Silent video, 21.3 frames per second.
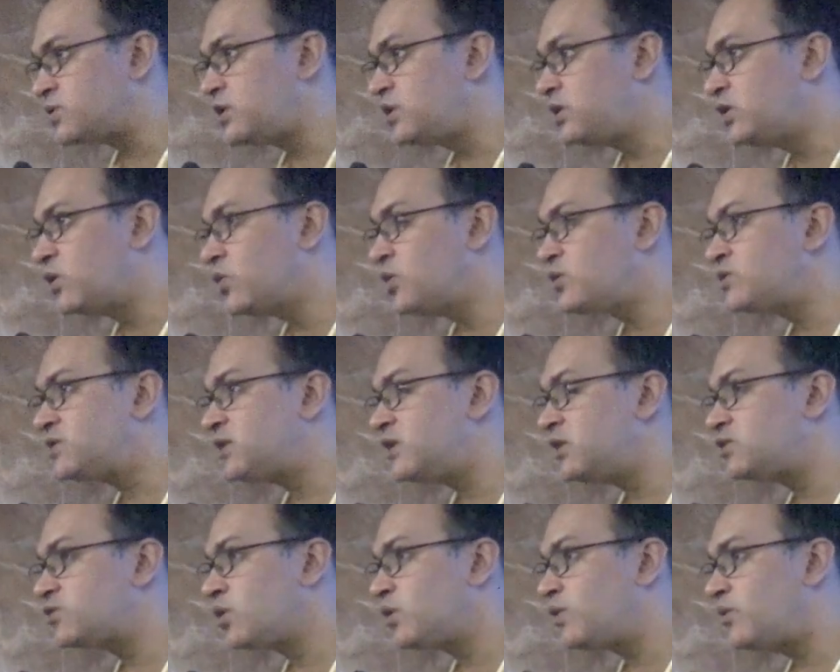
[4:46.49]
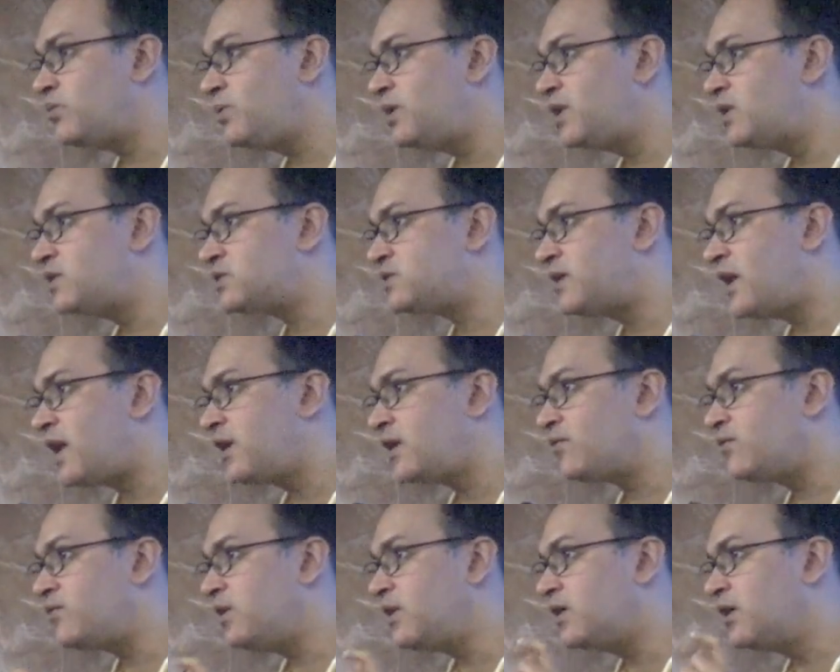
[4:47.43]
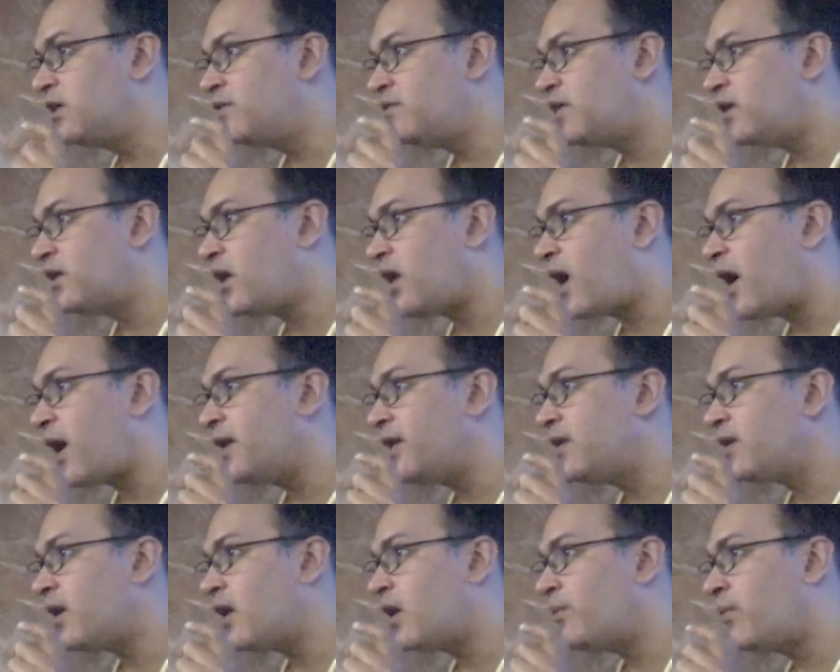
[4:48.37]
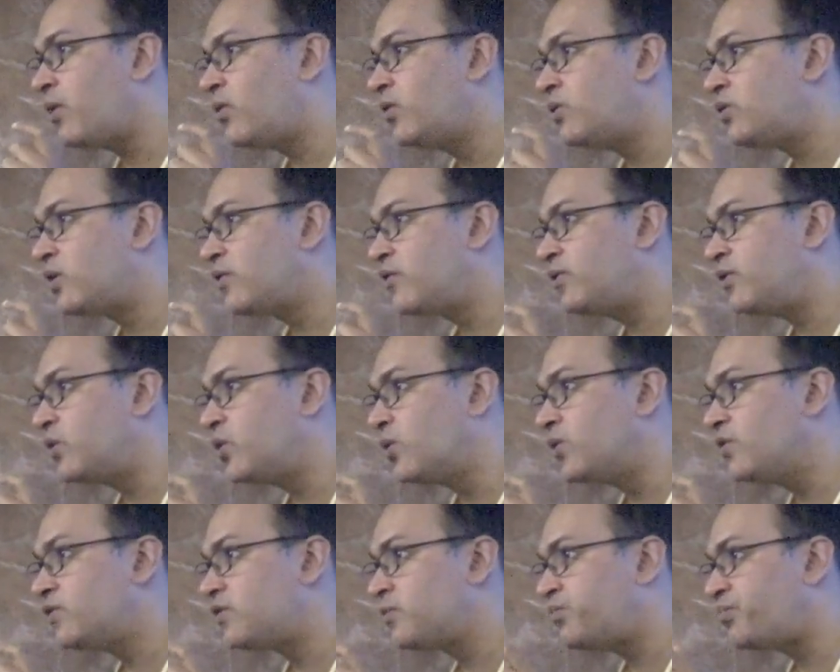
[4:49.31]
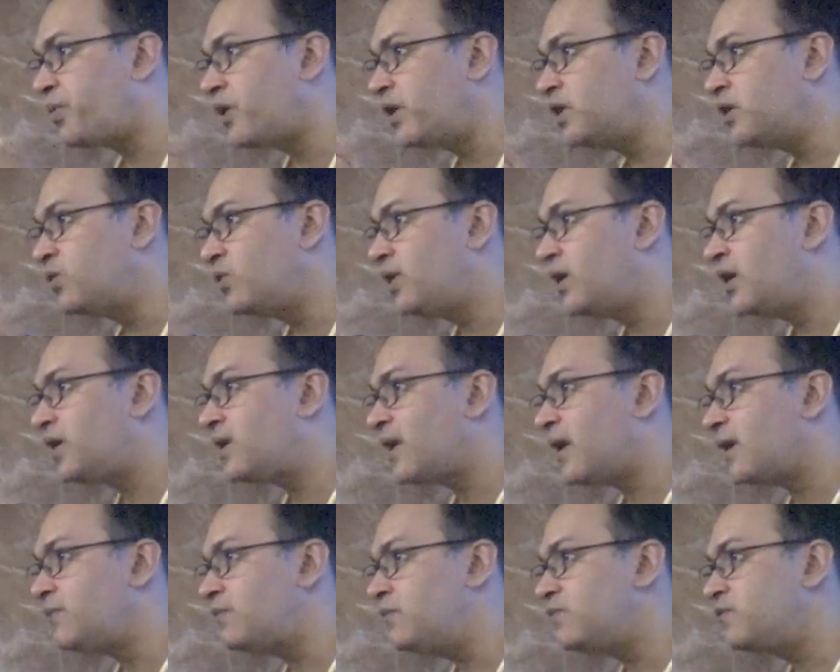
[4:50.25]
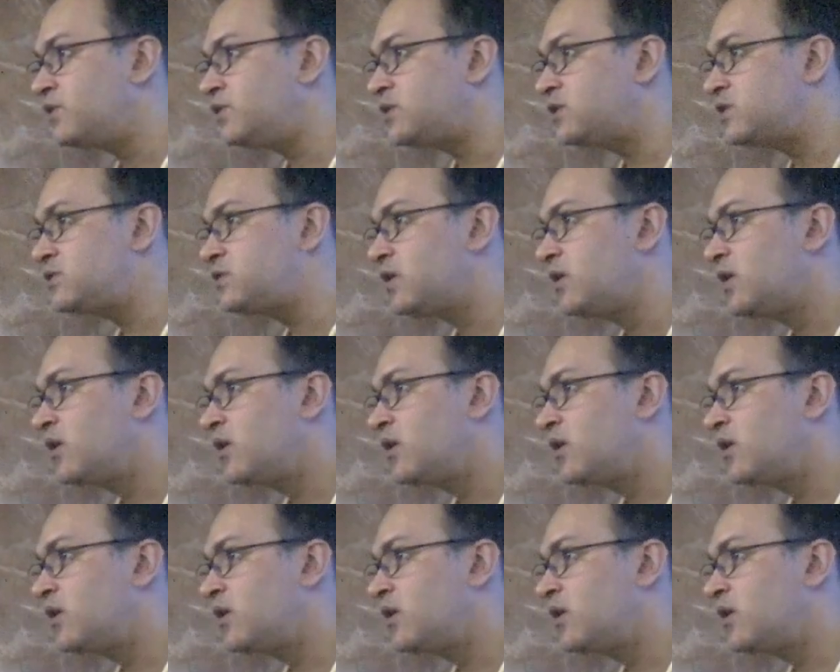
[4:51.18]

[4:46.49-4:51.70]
In dose dense, what we mean is that we give a higher amount of dose per unit time, which is